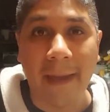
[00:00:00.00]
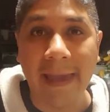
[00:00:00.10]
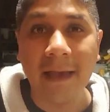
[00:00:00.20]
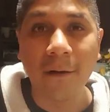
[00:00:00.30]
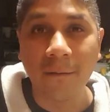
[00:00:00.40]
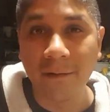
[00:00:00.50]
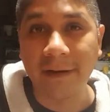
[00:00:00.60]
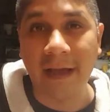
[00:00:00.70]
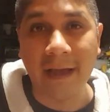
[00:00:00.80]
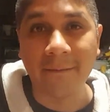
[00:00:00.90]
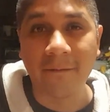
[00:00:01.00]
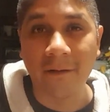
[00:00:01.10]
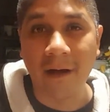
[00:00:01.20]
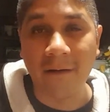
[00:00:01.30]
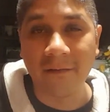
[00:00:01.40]
paying overtime
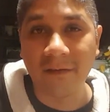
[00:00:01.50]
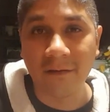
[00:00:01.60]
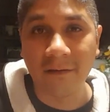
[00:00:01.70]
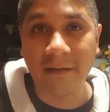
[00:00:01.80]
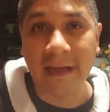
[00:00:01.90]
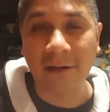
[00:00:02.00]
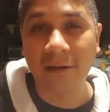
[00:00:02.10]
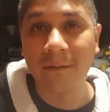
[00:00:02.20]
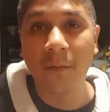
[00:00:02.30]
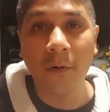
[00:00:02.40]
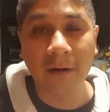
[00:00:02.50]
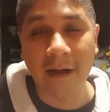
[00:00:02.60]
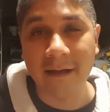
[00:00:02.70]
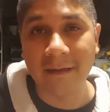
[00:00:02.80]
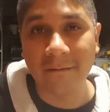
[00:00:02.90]
for officers is actually more
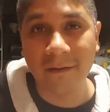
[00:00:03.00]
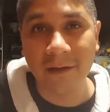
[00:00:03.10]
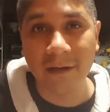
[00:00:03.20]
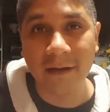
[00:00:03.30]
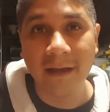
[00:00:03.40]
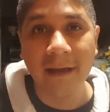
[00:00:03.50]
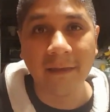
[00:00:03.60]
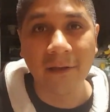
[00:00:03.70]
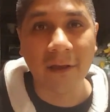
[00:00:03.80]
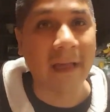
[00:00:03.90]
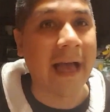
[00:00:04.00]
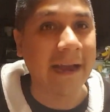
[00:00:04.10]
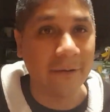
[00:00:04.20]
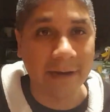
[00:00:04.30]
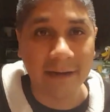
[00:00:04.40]
cost efficient than just
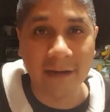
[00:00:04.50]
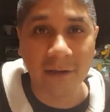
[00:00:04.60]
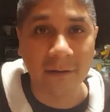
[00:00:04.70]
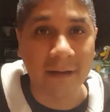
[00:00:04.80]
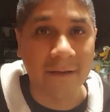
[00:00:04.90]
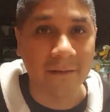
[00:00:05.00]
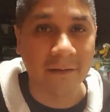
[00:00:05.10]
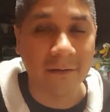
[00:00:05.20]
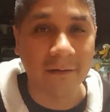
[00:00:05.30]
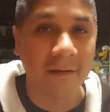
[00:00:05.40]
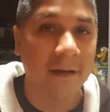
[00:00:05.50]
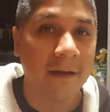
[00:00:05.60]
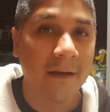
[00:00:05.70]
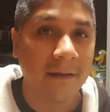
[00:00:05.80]
hiring additional officers.